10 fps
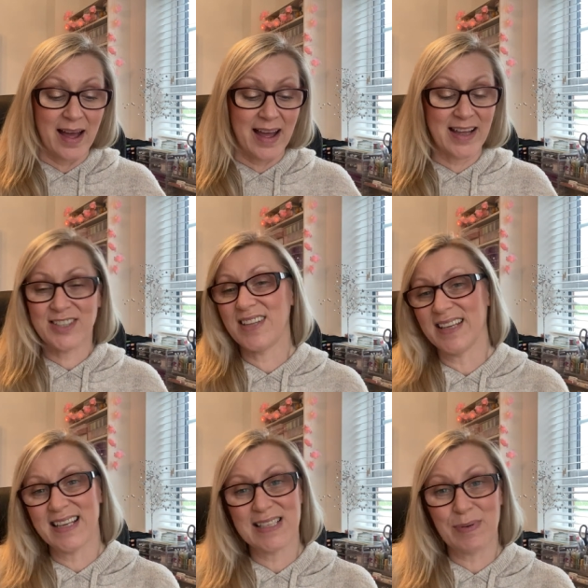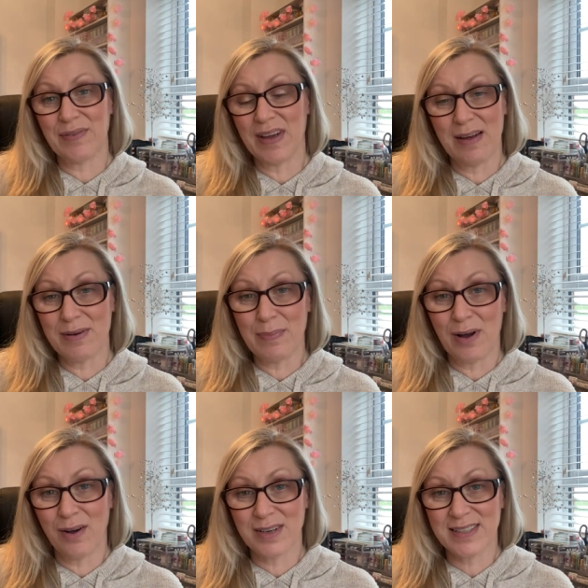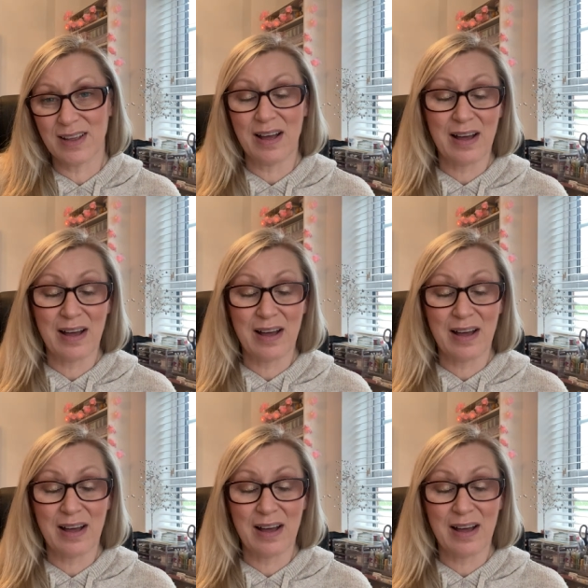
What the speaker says: I actually think it's my favourite box